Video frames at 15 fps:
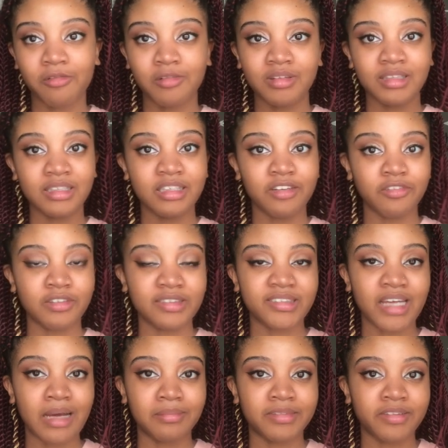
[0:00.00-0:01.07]
what the different
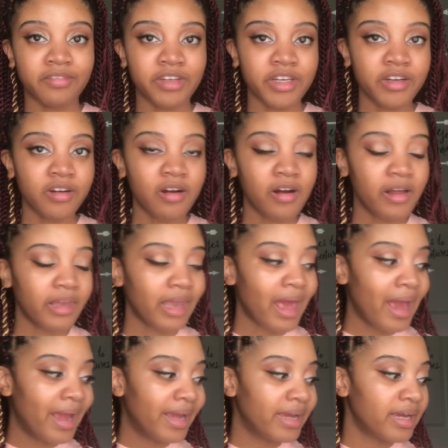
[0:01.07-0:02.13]
times of year are
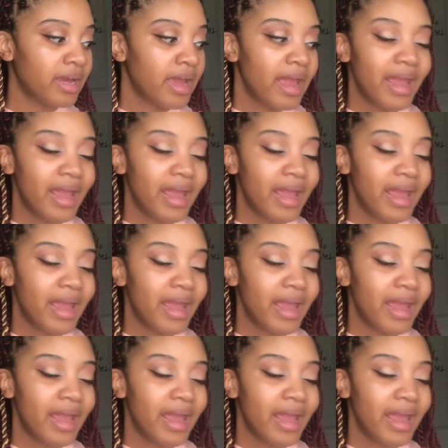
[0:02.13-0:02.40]
like,